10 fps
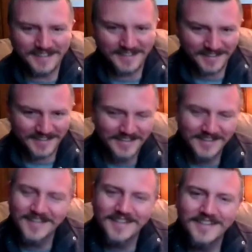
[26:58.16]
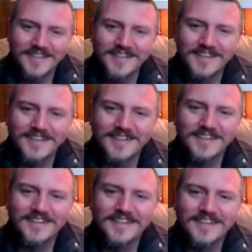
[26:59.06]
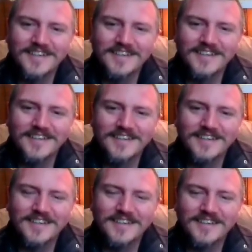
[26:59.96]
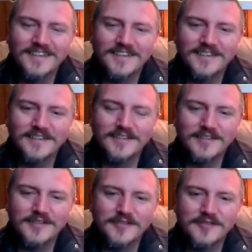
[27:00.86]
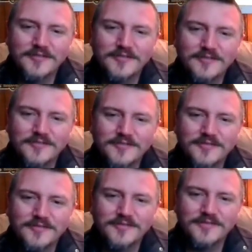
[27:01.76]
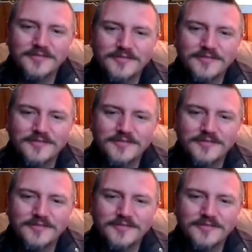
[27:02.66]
The person shown says nothing.